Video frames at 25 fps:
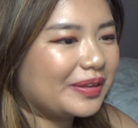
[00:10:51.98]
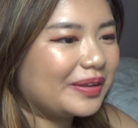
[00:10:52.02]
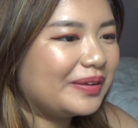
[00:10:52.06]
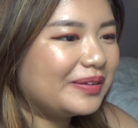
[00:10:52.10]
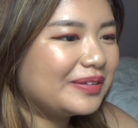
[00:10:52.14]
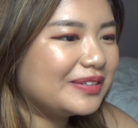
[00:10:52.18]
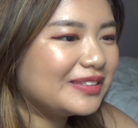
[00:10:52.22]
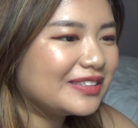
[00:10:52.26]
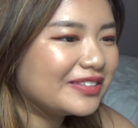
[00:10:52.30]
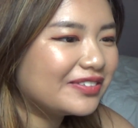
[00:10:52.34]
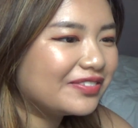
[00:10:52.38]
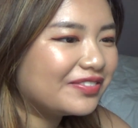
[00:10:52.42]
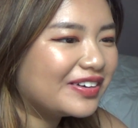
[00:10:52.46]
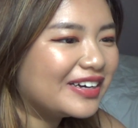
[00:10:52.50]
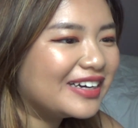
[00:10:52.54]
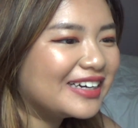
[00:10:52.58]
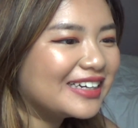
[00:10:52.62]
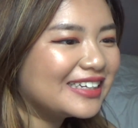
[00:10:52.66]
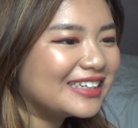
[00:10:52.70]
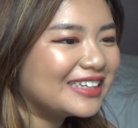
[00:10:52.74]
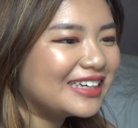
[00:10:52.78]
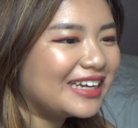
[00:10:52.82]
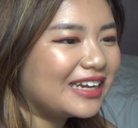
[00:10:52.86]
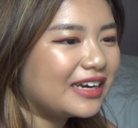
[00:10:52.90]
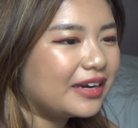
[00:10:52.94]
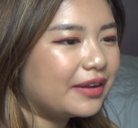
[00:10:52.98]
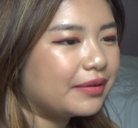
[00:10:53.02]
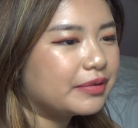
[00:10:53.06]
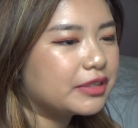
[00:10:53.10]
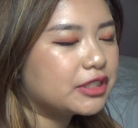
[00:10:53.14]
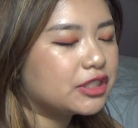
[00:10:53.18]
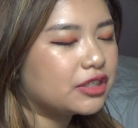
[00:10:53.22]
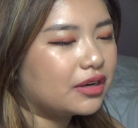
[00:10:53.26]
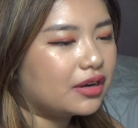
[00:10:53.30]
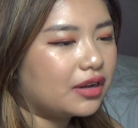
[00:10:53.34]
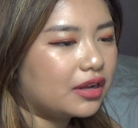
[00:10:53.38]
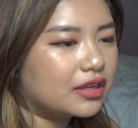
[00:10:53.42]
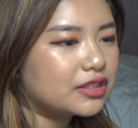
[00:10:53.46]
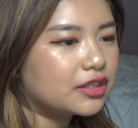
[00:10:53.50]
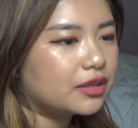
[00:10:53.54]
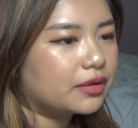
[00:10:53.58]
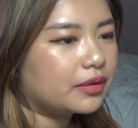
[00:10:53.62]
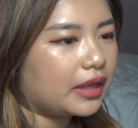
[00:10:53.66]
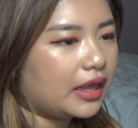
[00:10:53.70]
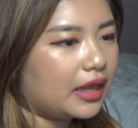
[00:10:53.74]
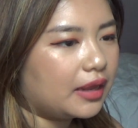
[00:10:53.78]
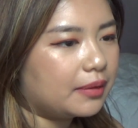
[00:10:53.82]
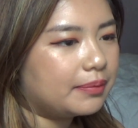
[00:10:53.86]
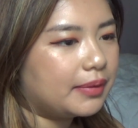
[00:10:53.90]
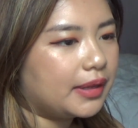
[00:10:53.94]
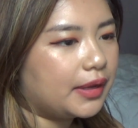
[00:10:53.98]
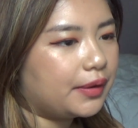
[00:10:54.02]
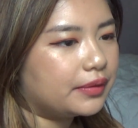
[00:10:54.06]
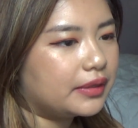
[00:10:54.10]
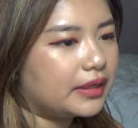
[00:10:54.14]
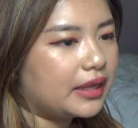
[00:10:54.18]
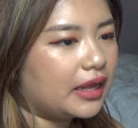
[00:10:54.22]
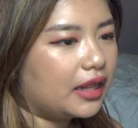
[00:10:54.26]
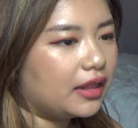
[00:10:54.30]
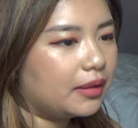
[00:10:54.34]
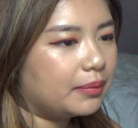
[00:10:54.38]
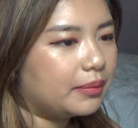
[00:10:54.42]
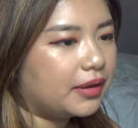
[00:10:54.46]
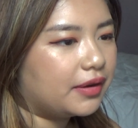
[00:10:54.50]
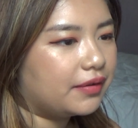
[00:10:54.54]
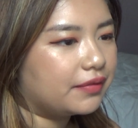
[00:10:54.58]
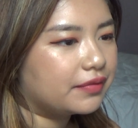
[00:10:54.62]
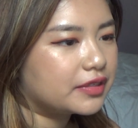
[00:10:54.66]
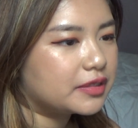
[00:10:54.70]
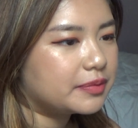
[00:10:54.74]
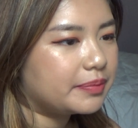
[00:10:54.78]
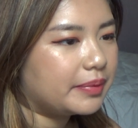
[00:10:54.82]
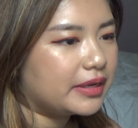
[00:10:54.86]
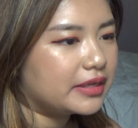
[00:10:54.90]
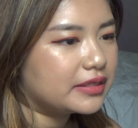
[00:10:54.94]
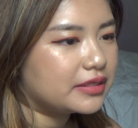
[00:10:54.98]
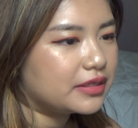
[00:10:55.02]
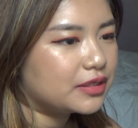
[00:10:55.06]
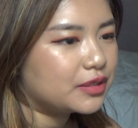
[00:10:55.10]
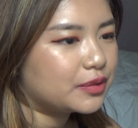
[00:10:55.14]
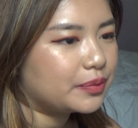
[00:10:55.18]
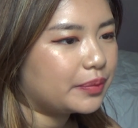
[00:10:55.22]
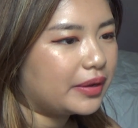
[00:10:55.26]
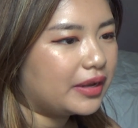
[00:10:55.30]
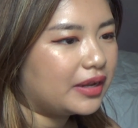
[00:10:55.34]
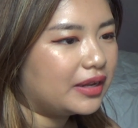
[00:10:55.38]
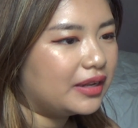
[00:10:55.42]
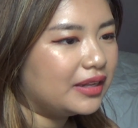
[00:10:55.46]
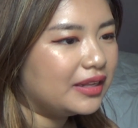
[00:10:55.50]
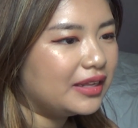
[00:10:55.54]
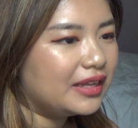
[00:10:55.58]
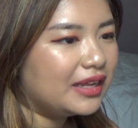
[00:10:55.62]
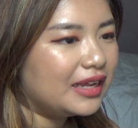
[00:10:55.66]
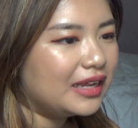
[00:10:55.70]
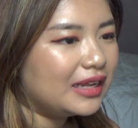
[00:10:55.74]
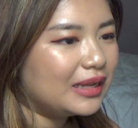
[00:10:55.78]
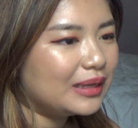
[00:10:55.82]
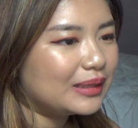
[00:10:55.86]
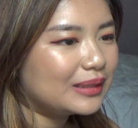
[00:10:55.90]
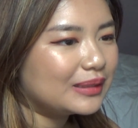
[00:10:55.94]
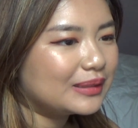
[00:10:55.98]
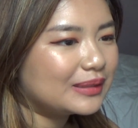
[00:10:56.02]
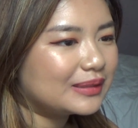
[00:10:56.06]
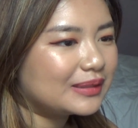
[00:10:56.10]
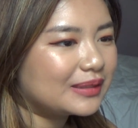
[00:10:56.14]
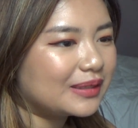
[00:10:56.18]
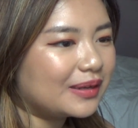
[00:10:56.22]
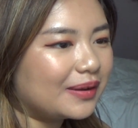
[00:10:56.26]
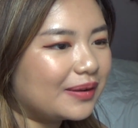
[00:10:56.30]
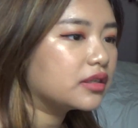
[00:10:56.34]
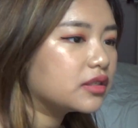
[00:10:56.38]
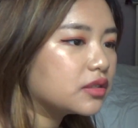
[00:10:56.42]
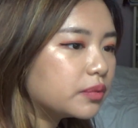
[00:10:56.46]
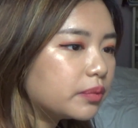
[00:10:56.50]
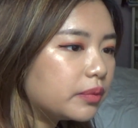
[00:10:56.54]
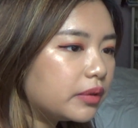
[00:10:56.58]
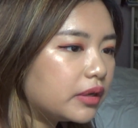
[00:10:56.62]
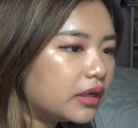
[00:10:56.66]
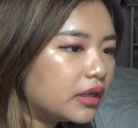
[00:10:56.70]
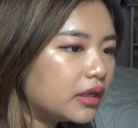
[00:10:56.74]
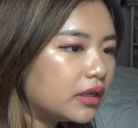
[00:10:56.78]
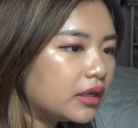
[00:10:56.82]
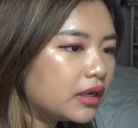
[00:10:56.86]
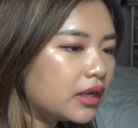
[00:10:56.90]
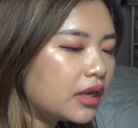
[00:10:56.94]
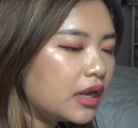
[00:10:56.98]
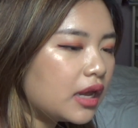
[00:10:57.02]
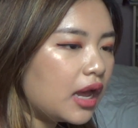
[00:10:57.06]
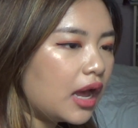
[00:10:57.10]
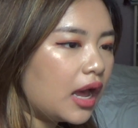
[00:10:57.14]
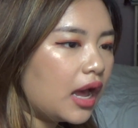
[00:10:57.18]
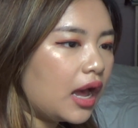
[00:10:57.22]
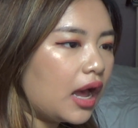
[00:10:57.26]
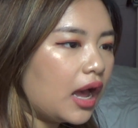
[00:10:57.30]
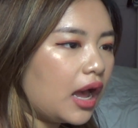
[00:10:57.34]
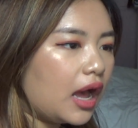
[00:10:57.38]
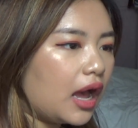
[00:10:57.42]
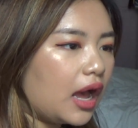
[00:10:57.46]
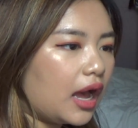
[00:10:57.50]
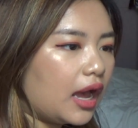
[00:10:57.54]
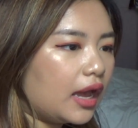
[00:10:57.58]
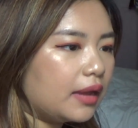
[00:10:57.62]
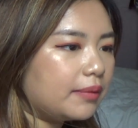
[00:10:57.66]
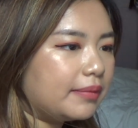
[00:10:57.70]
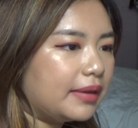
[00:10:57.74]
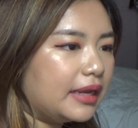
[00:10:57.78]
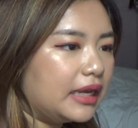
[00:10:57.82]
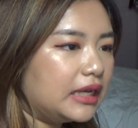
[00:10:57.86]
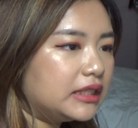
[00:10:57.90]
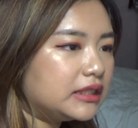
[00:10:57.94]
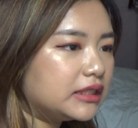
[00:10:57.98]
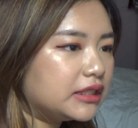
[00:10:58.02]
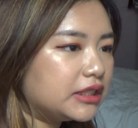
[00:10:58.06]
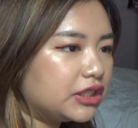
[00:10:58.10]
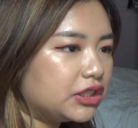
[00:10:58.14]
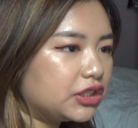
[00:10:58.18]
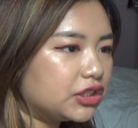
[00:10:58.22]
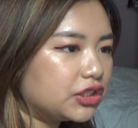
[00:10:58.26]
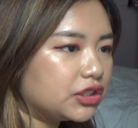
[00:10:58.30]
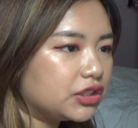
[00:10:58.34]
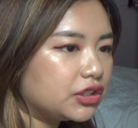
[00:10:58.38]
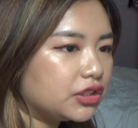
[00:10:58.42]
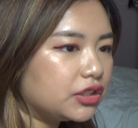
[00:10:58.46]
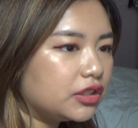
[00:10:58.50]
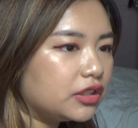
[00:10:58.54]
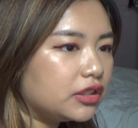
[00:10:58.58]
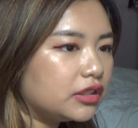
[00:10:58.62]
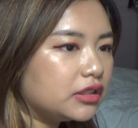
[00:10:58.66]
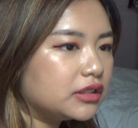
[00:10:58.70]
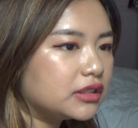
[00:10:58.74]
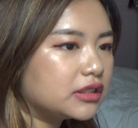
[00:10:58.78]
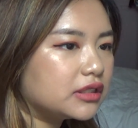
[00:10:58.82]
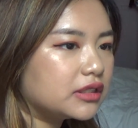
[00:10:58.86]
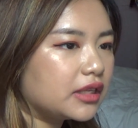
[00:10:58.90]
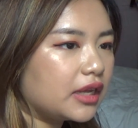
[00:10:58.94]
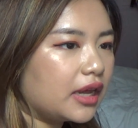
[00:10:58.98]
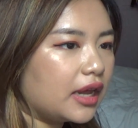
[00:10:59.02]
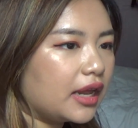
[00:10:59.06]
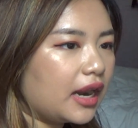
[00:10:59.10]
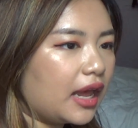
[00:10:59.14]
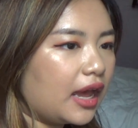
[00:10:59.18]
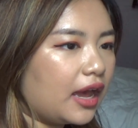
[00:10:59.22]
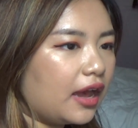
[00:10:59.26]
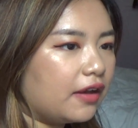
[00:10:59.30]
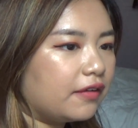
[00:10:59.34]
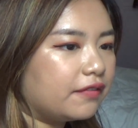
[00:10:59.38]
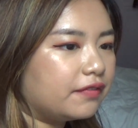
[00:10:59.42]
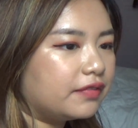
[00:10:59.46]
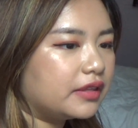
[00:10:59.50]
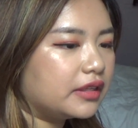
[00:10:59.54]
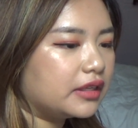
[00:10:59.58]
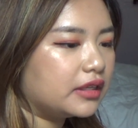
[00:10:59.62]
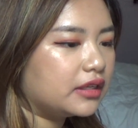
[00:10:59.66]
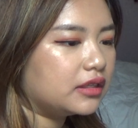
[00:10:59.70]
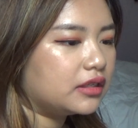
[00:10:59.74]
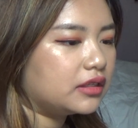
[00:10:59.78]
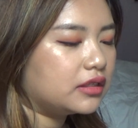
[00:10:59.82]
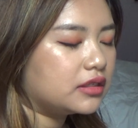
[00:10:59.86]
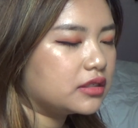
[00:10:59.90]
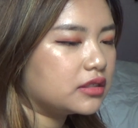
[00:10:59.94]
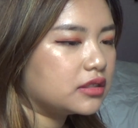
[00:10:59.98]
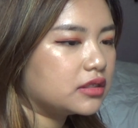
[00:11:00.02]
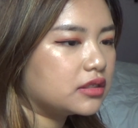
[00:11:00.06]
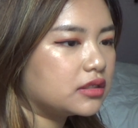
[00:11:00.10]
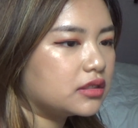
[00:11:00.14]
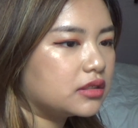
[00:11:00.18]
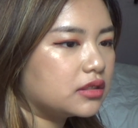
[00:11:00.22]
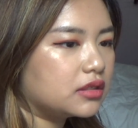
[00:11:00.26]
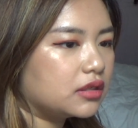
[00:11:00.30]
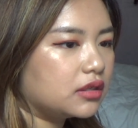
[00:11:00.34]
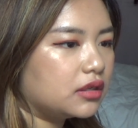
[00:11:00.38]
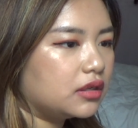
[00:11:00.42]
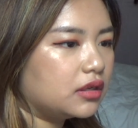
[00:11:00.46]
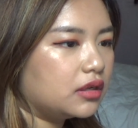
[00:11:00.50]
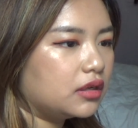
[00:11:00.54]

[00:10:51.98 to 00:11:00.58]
it was fun, and I was trying to also again play with the element of space as well. So this one, I made t-shirts that have these